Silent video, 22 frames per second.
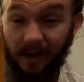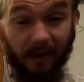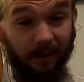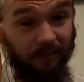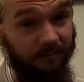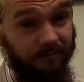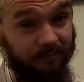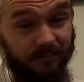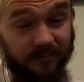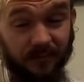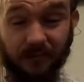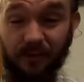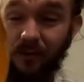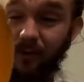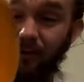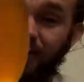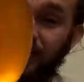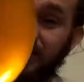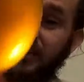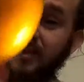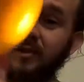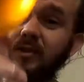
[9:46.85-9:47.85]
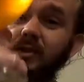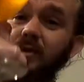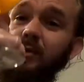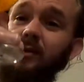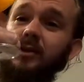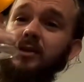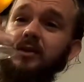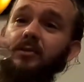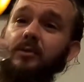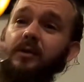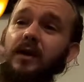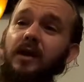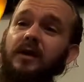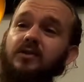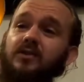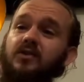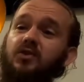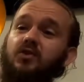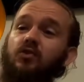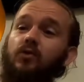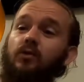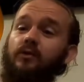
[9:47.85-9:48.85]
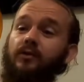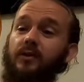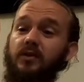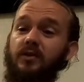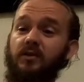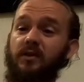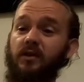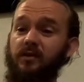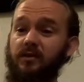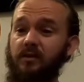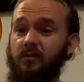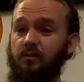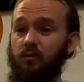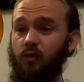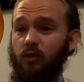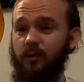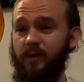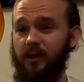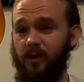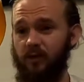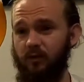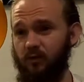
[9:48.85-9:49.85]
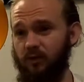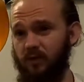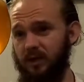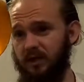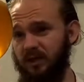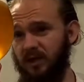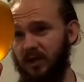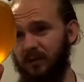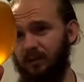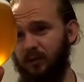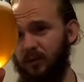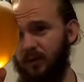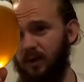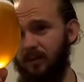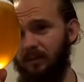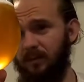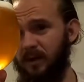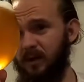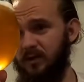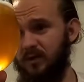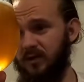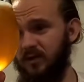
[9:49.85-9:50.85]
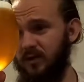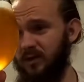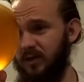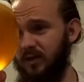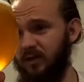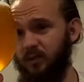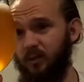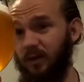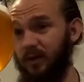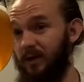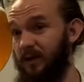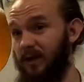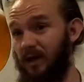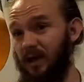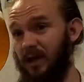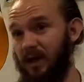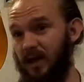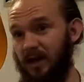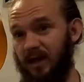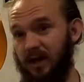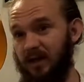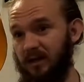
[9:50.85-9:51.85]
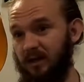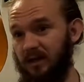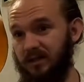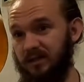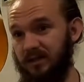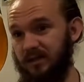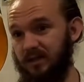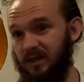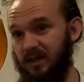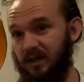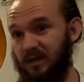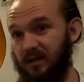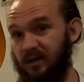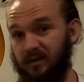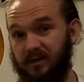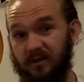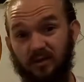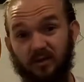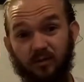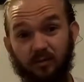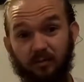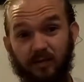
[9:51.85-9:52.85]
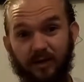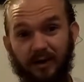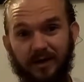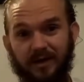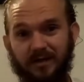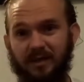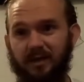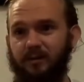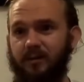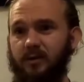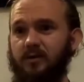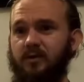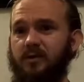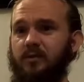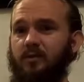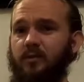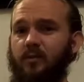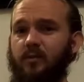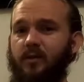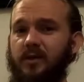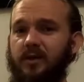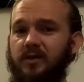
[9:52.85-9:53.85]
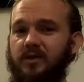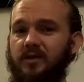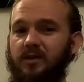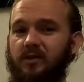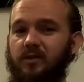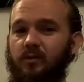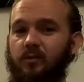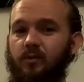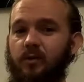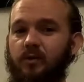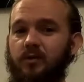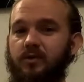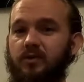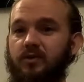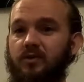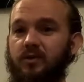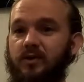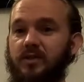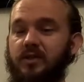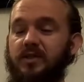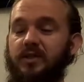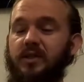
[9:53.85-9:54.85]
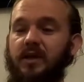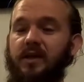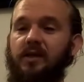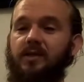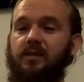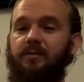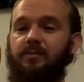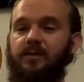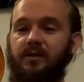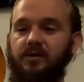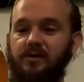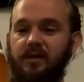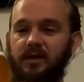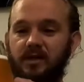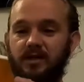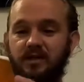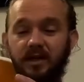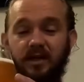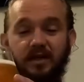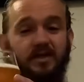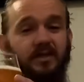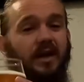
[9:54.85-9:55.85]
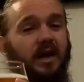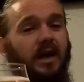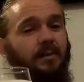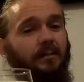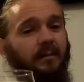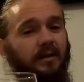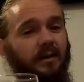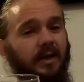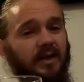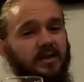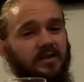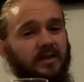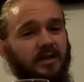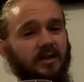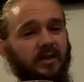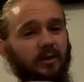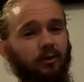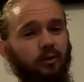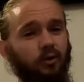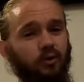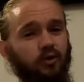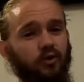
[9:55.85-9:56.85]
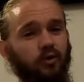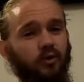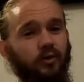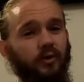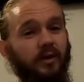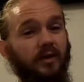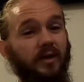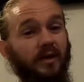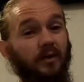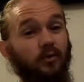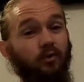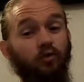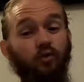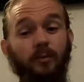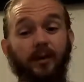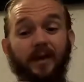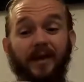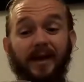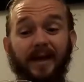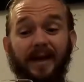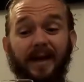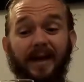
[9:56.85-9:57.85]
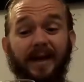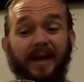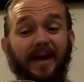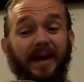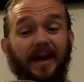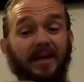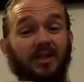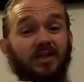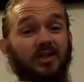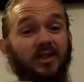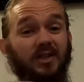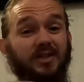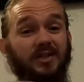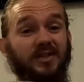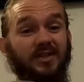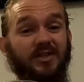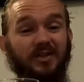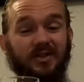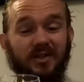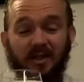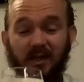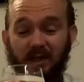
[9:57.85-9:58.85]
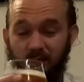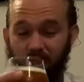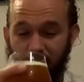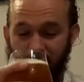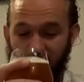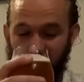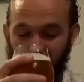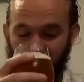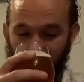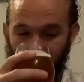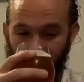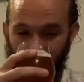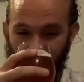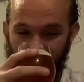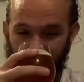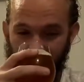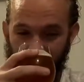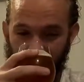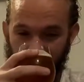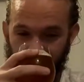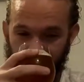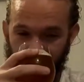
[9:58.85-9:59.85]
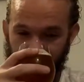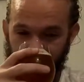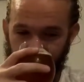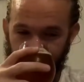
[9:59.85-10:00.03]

yeah, curious to see what this one has in store for us. Nothing more we can really say about the appearance of this one, and as I say, nothing surprising about it when we consider what sort of style of beer this is. But let's take a closer look at the aroma then and just see how we get on with it.